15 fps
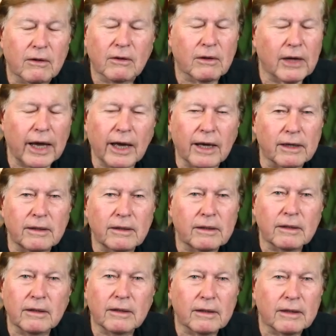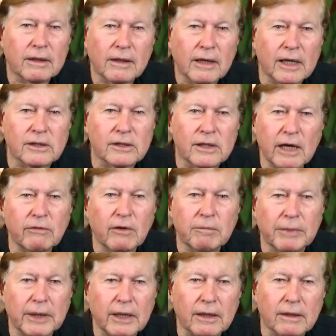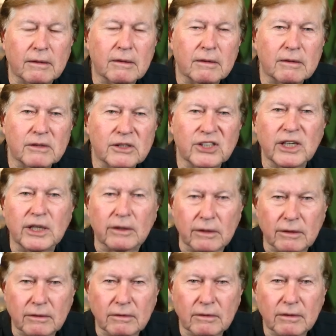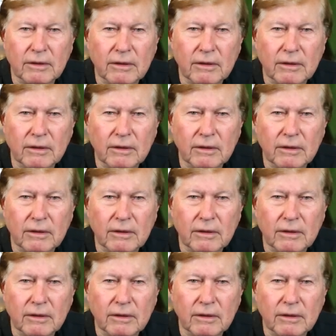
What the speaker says: land has never been ceded.